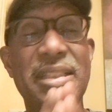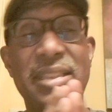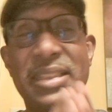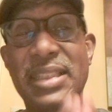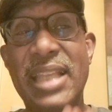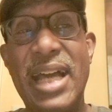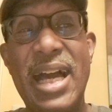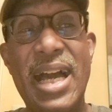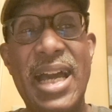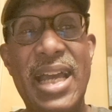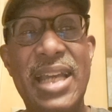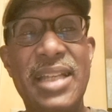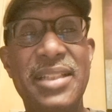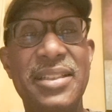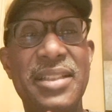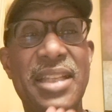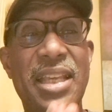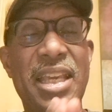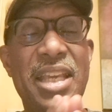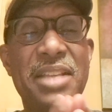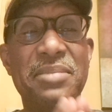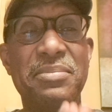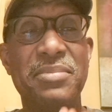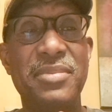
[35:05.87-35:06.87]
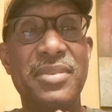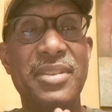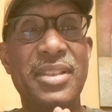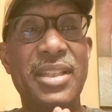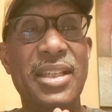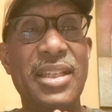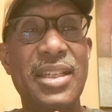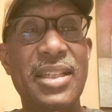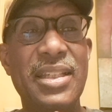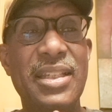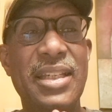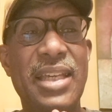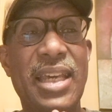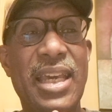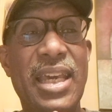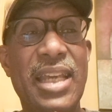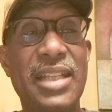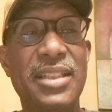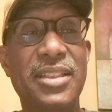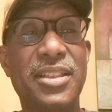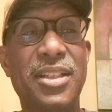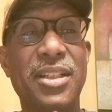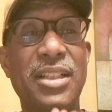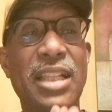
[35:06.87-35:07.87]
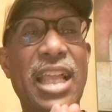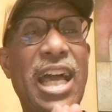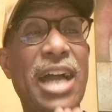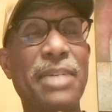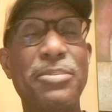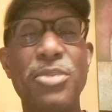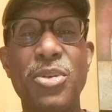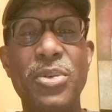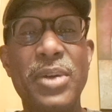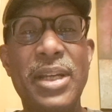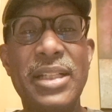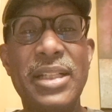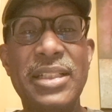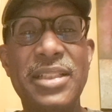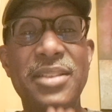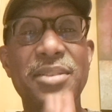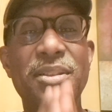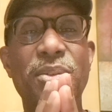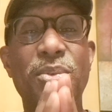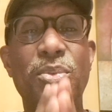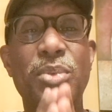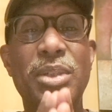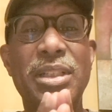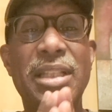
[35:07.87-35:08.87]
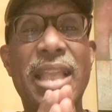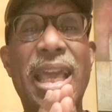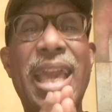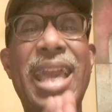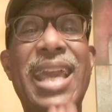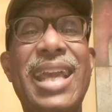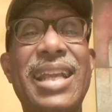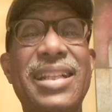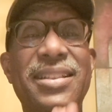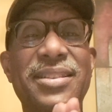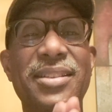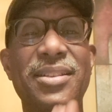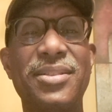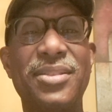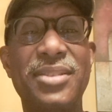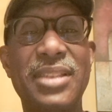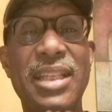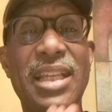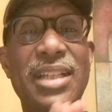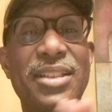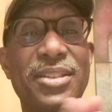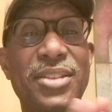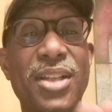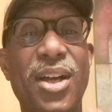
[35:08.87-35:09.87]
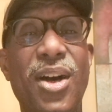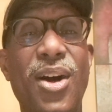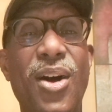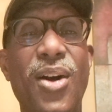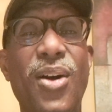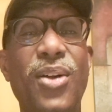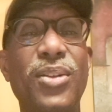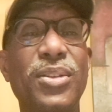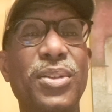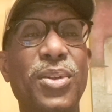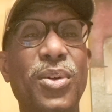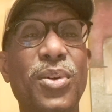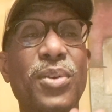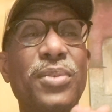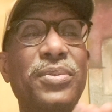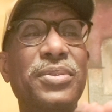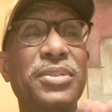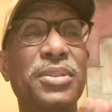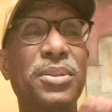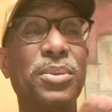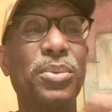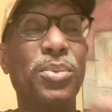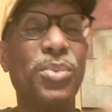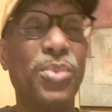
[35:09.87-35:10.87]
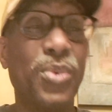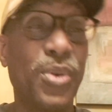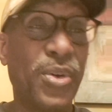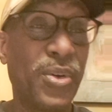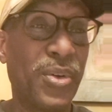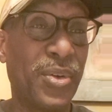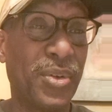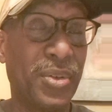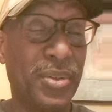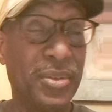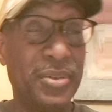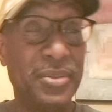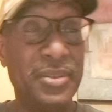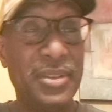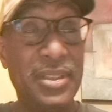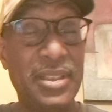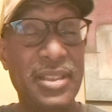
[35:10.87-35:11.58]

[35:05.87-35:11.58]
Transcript: dined, and collaborated with heads of states all over the world.